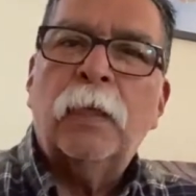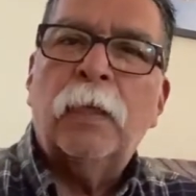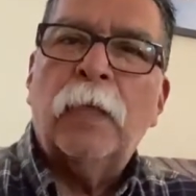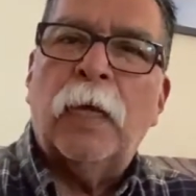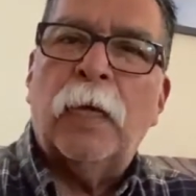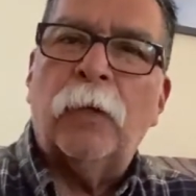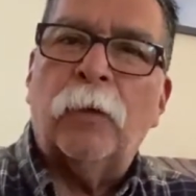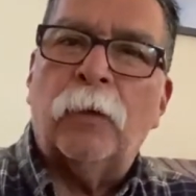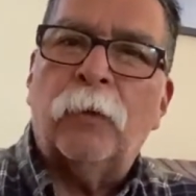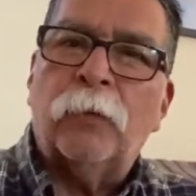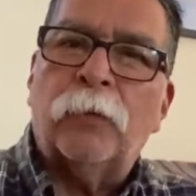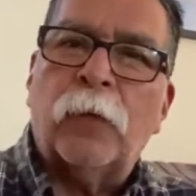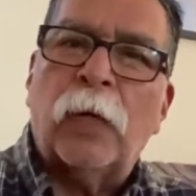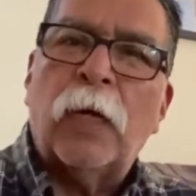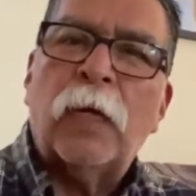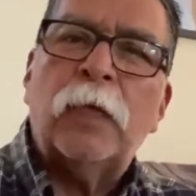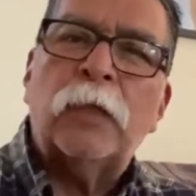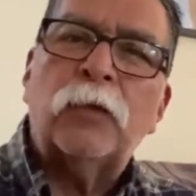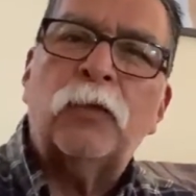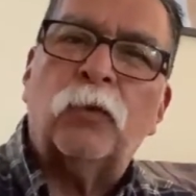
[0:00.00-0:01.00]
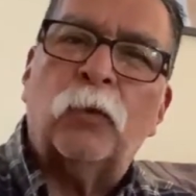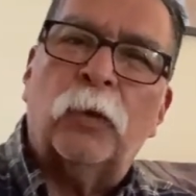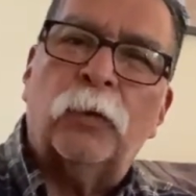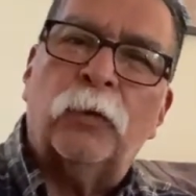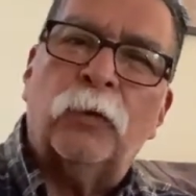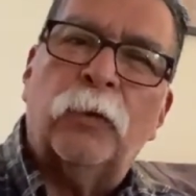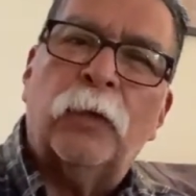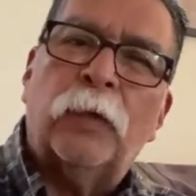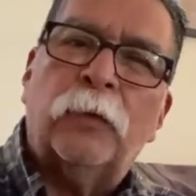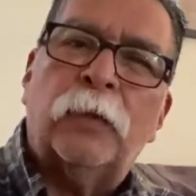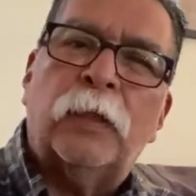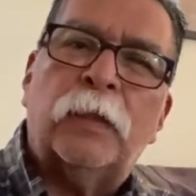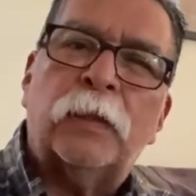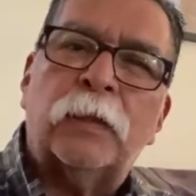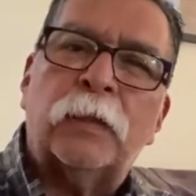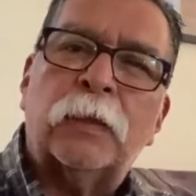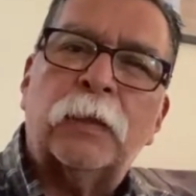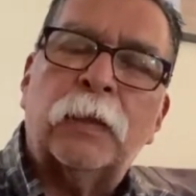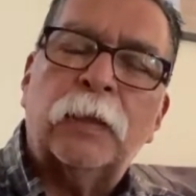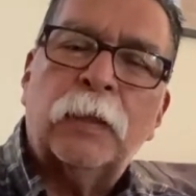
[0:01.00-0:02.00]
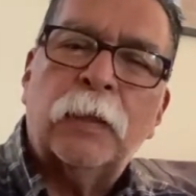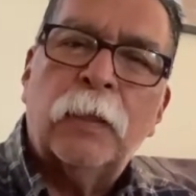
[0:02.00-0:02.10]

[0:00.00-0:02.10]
And Christ will do the rest.